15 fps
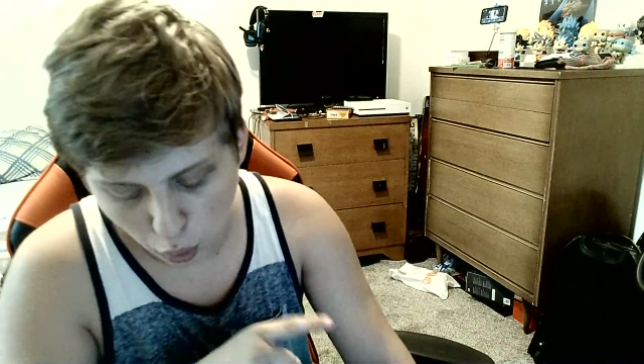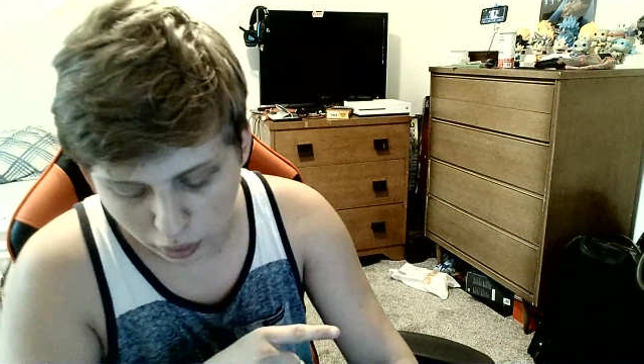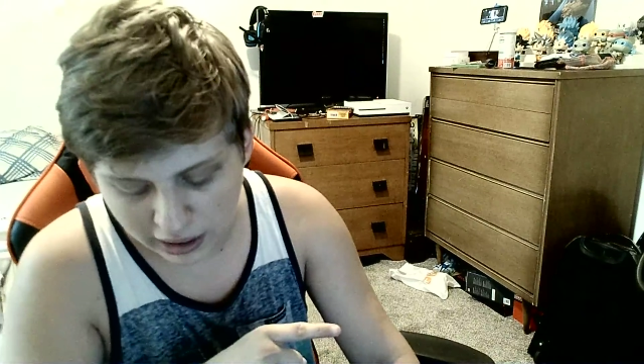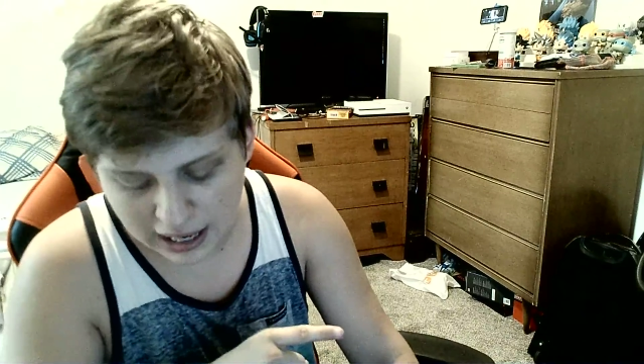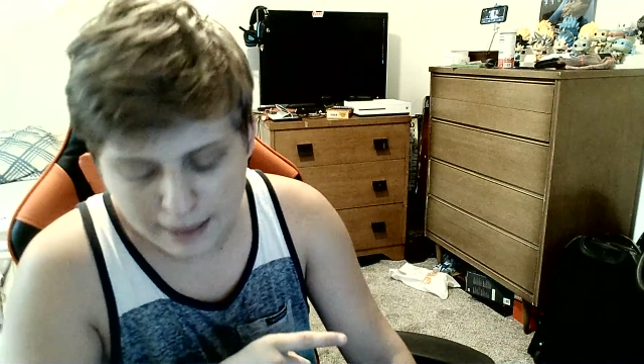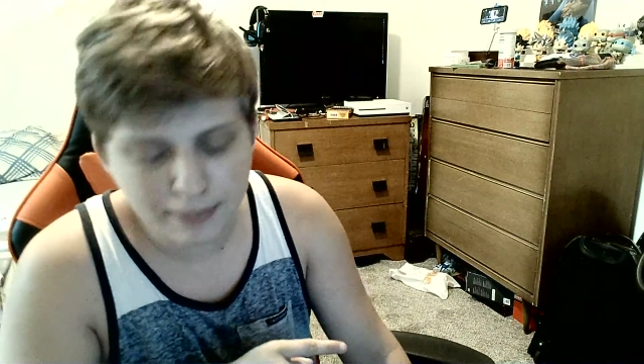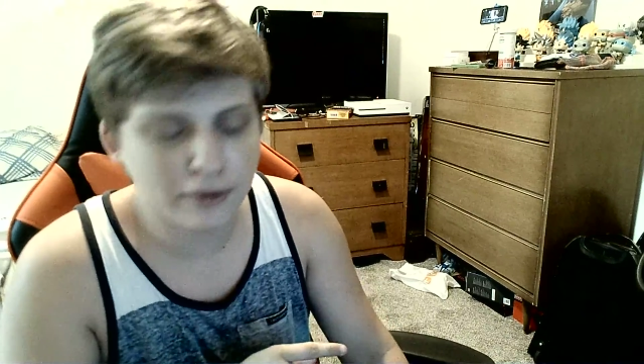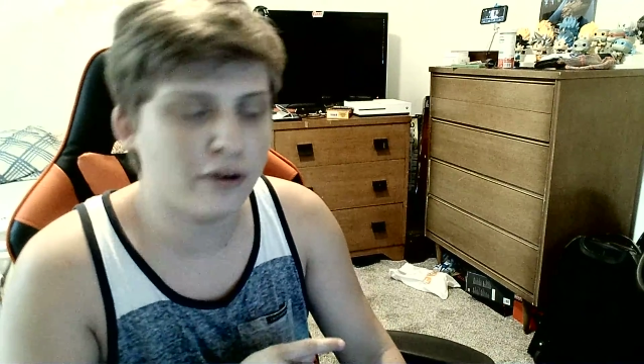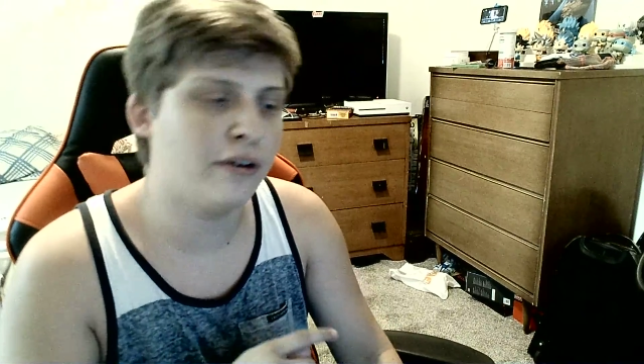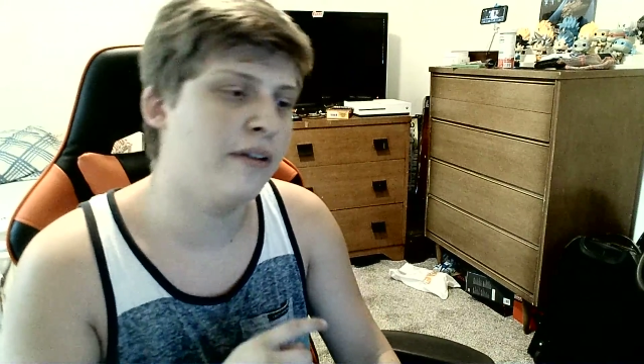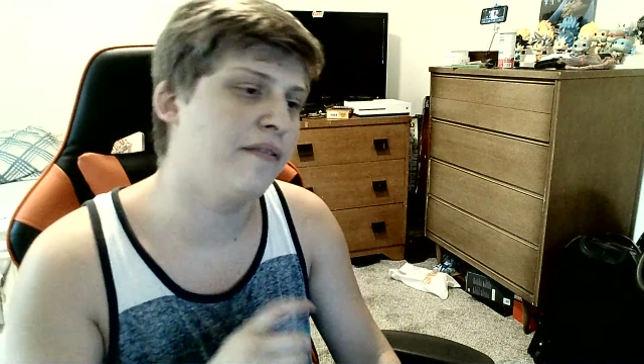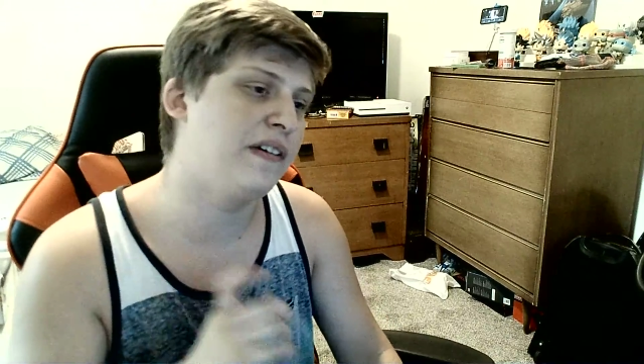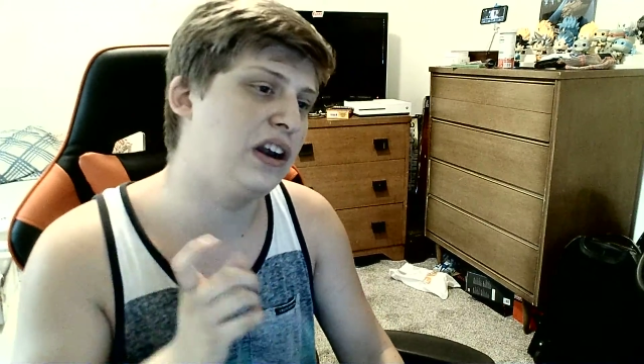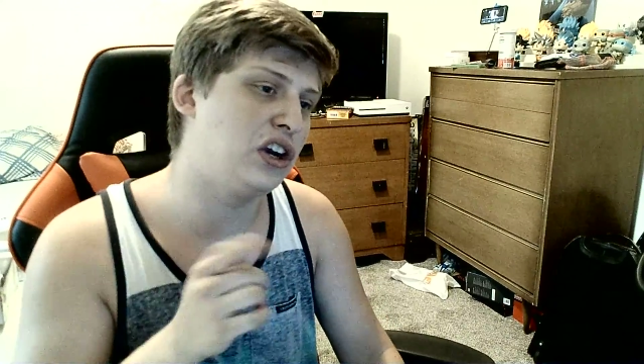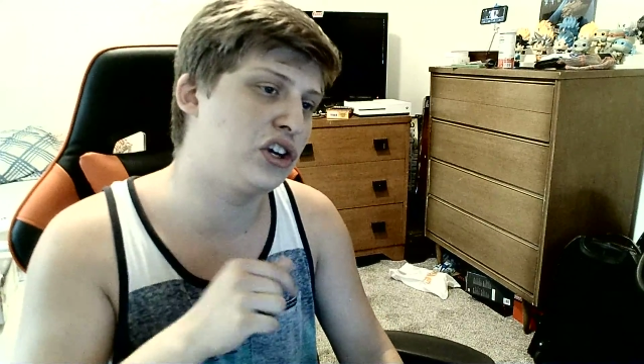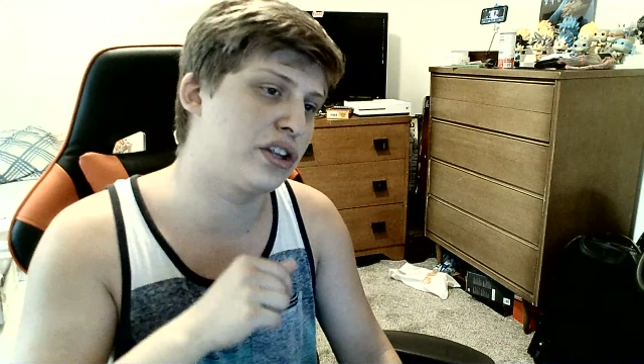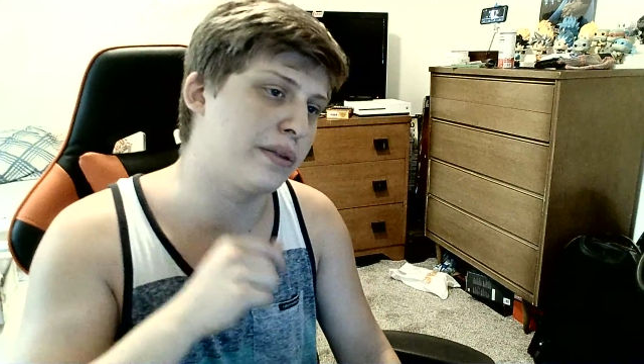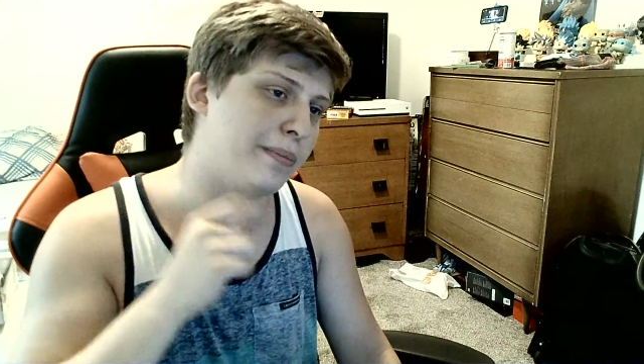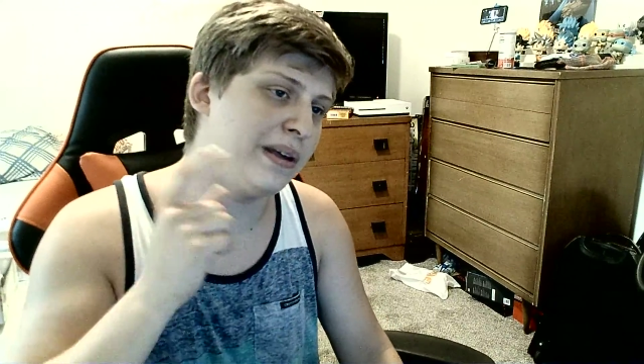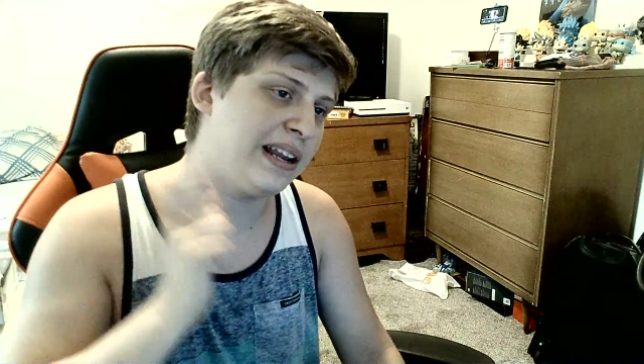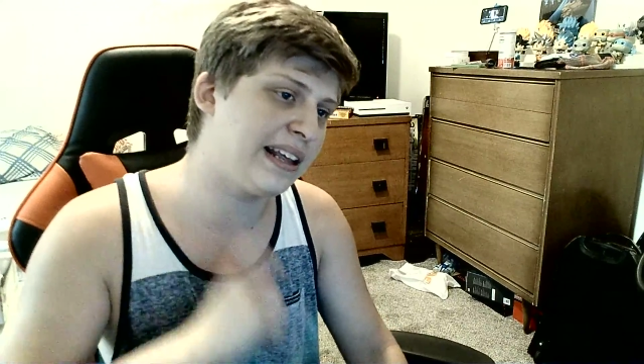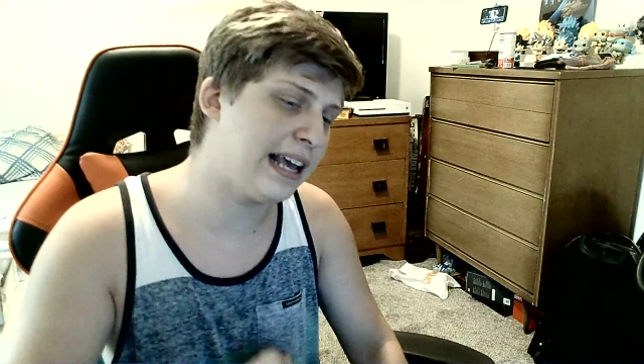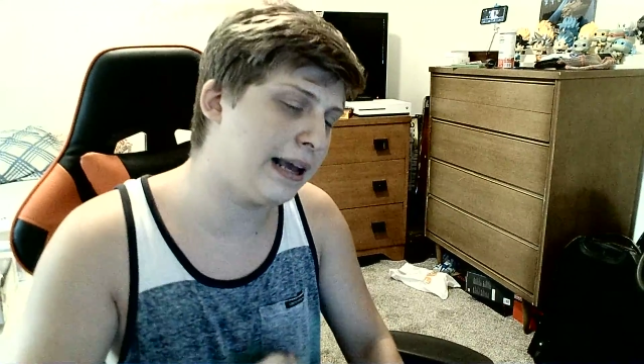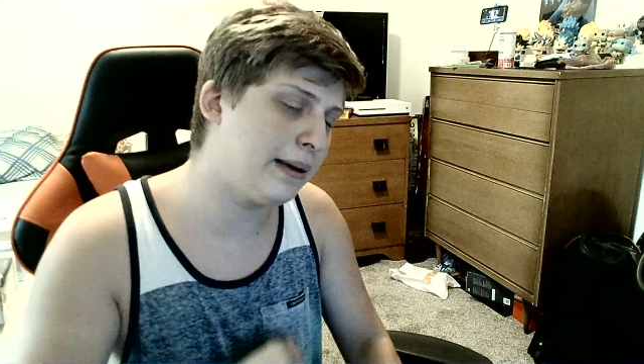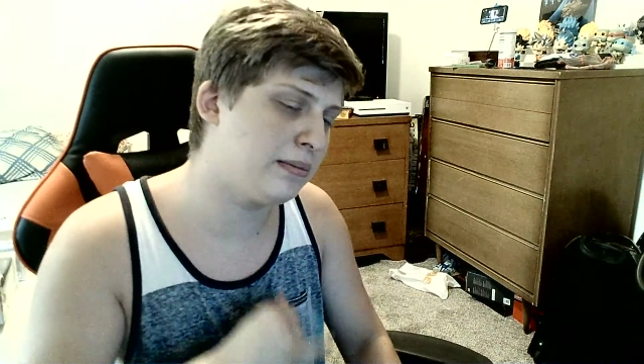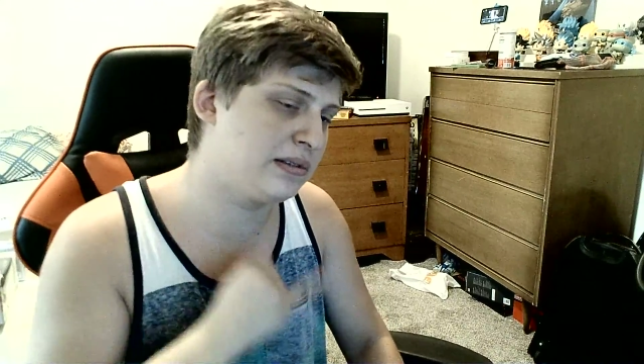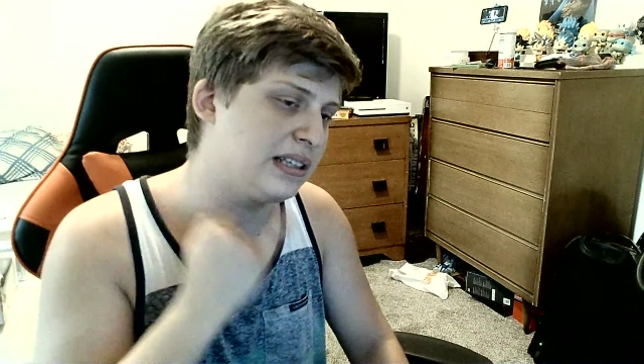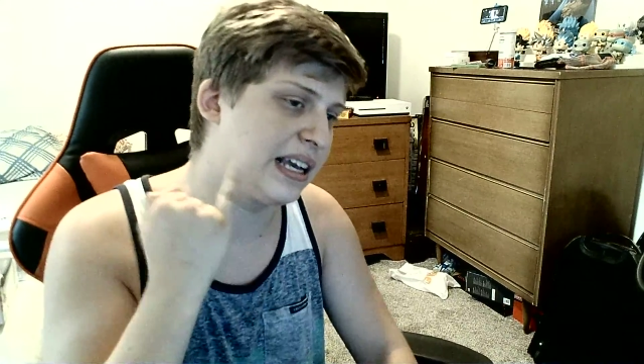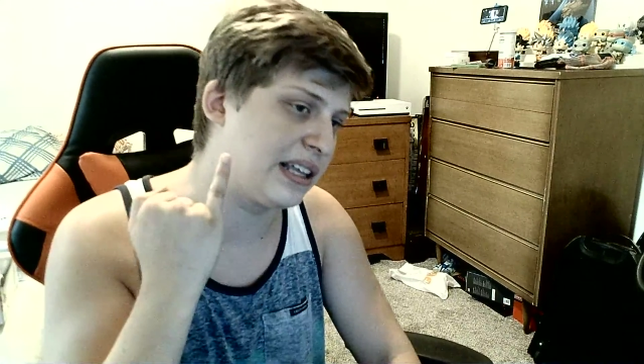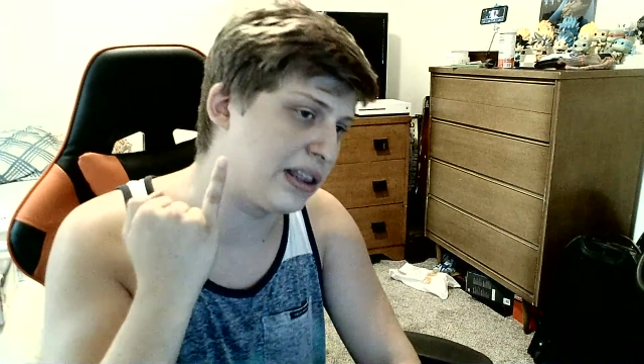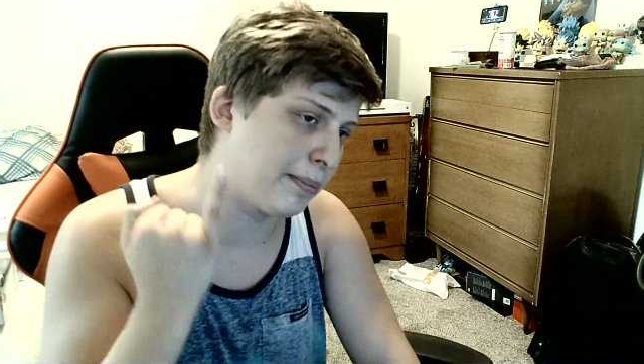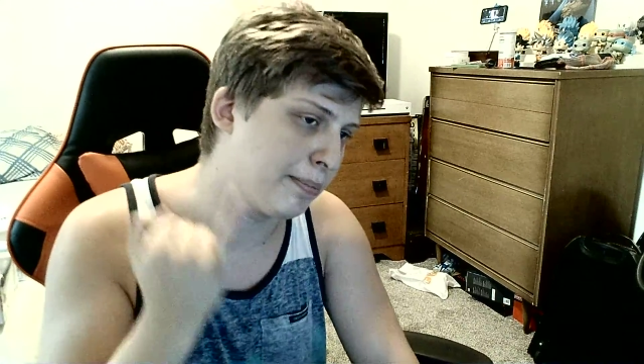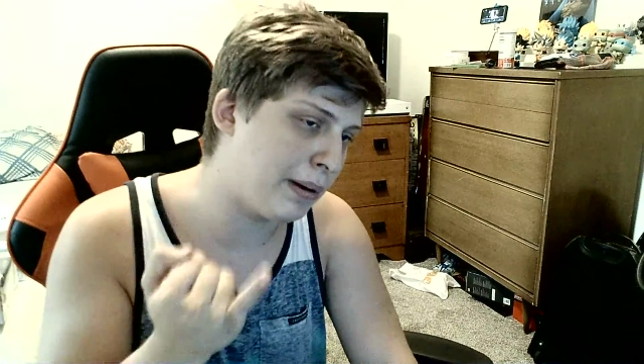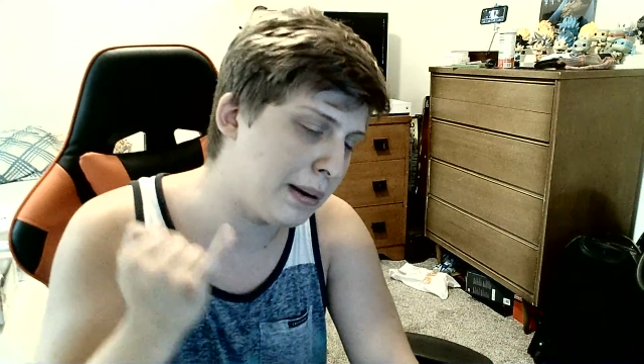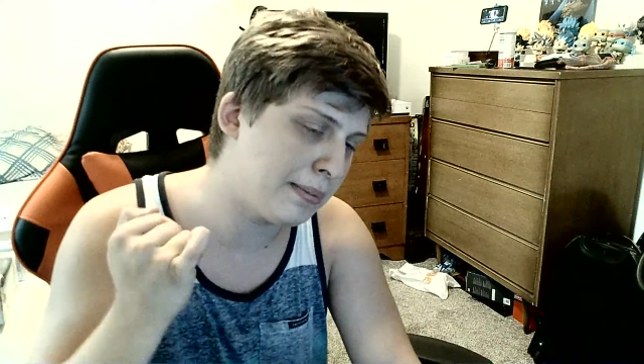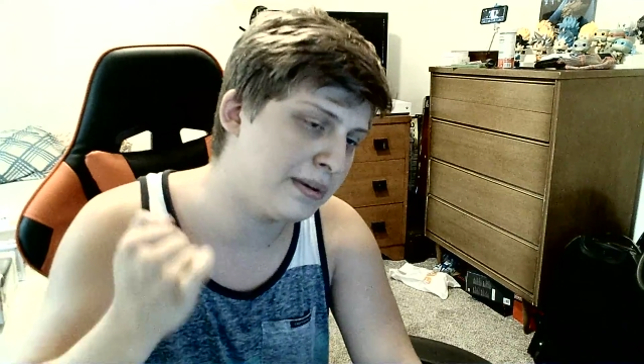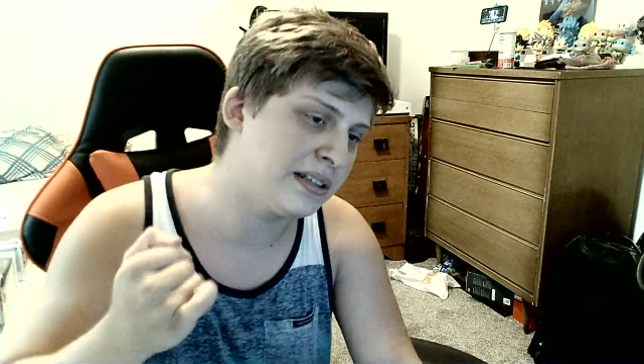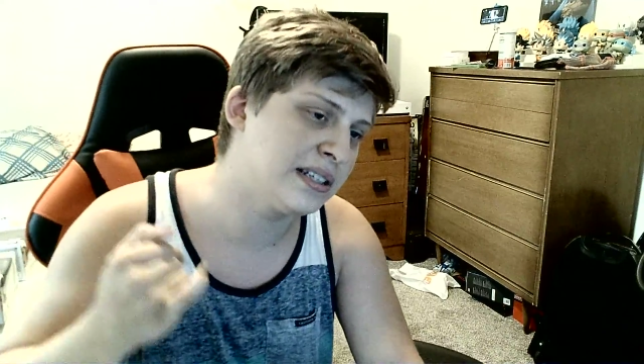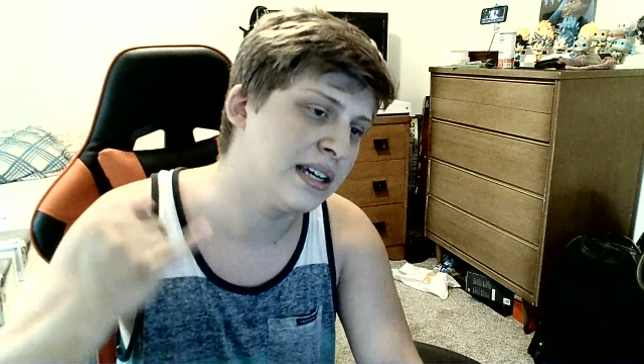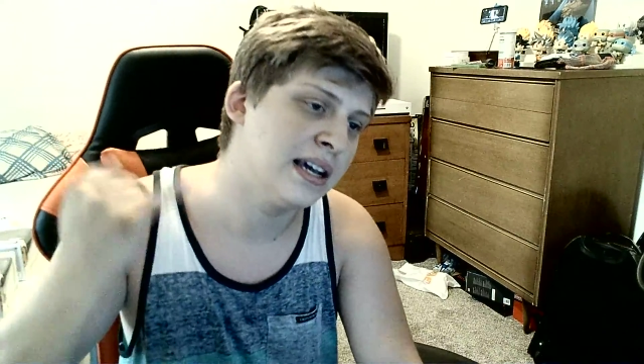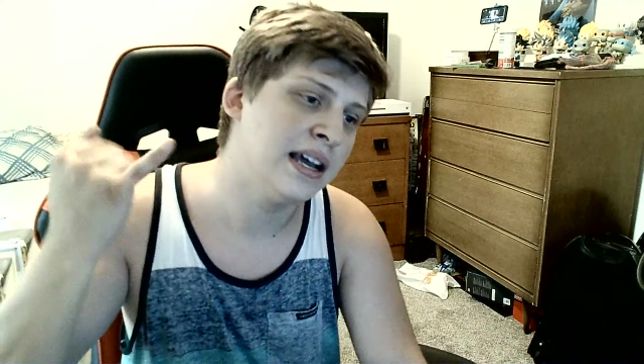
Keeper finished the minigames like the Puppet,